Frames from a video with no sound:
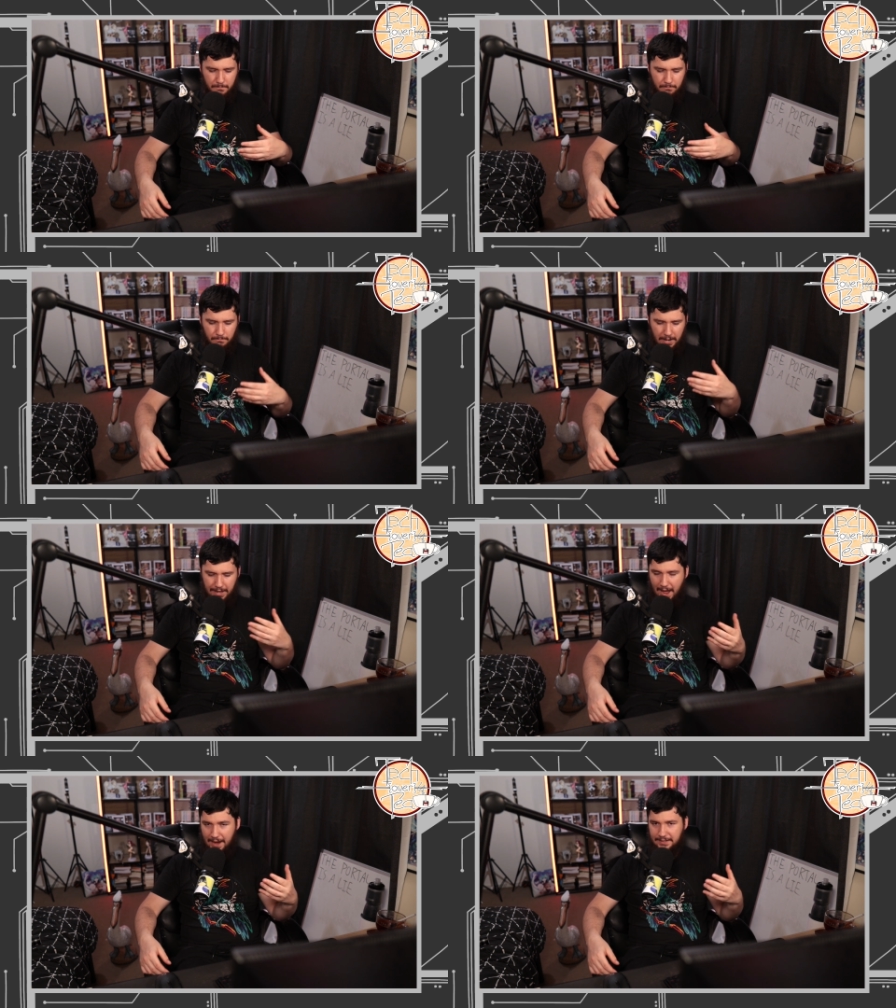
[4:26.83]
my
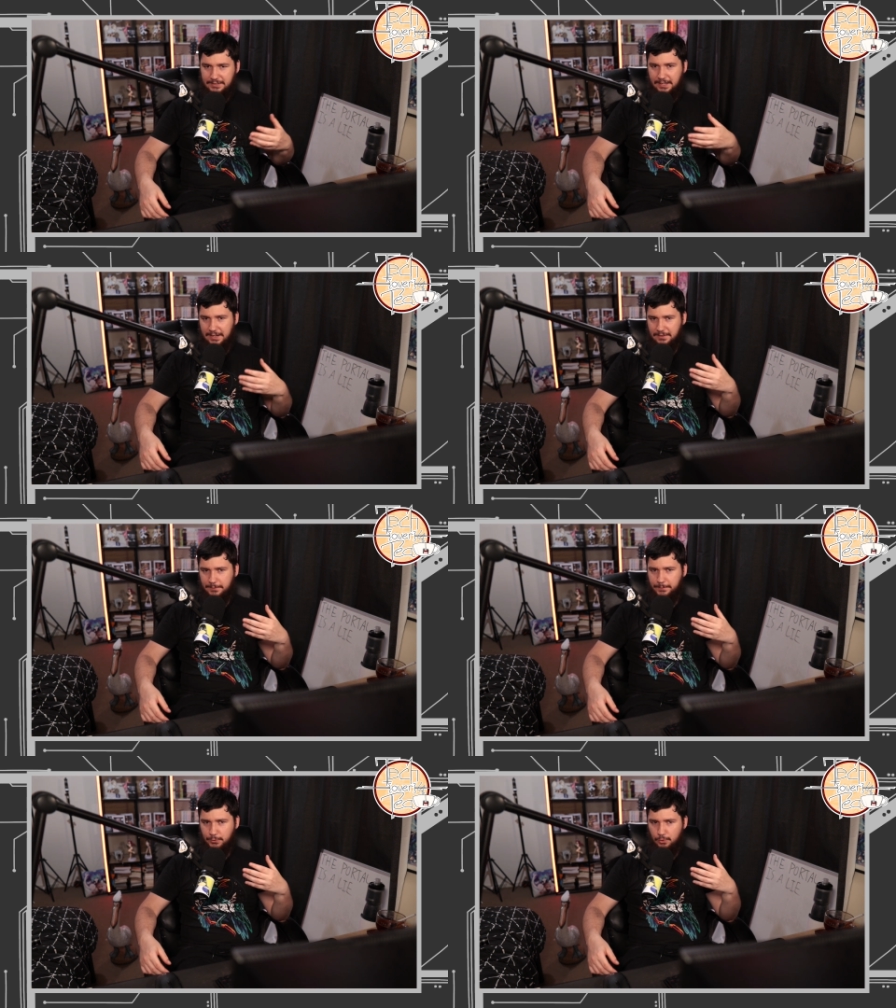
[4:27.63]
accent
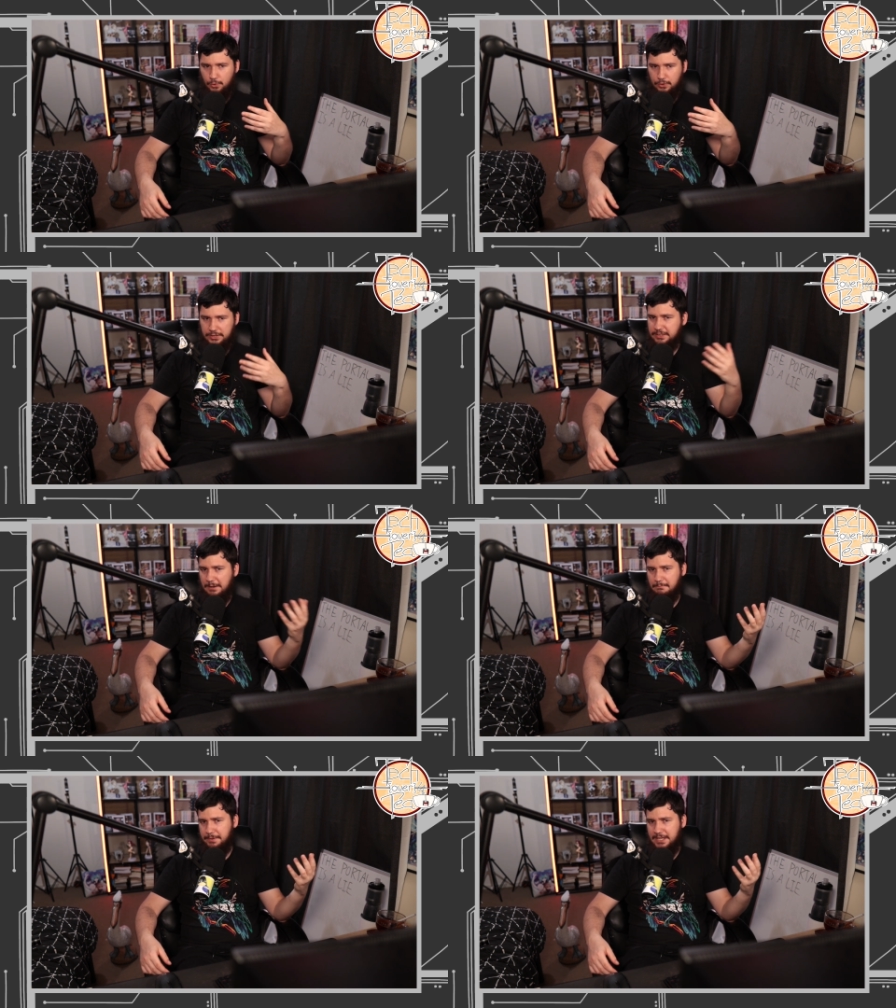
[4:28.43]
for
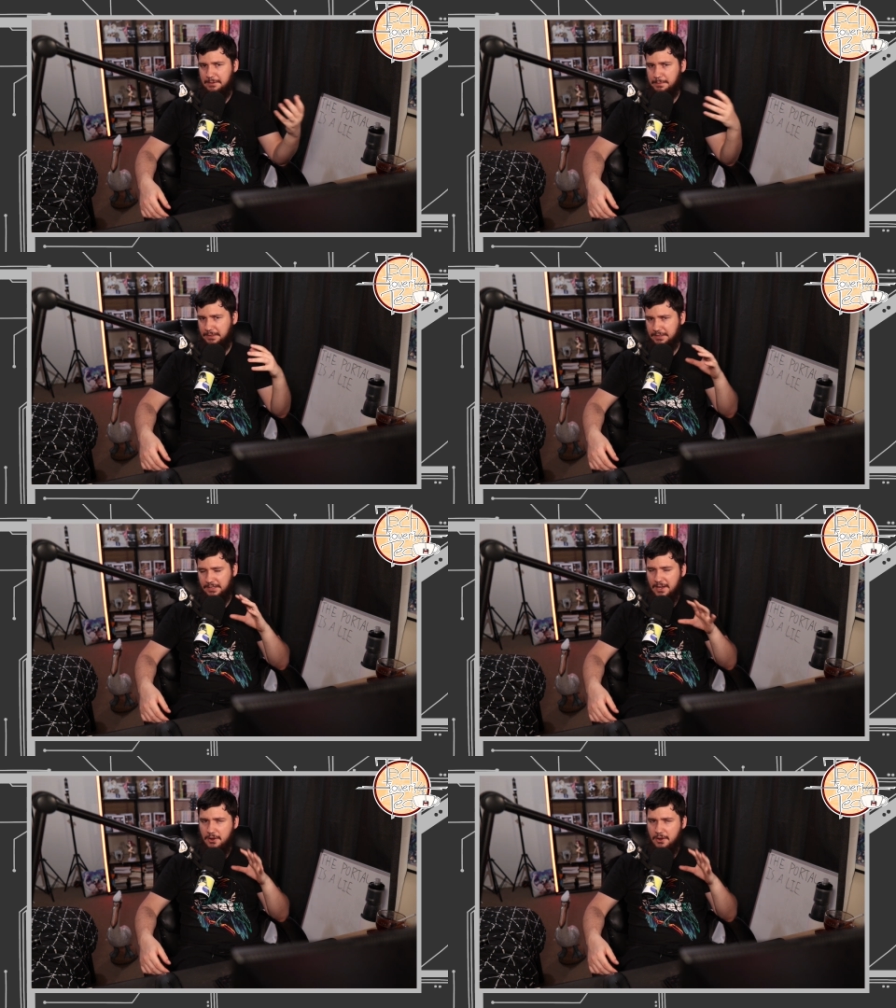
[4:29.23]
some people is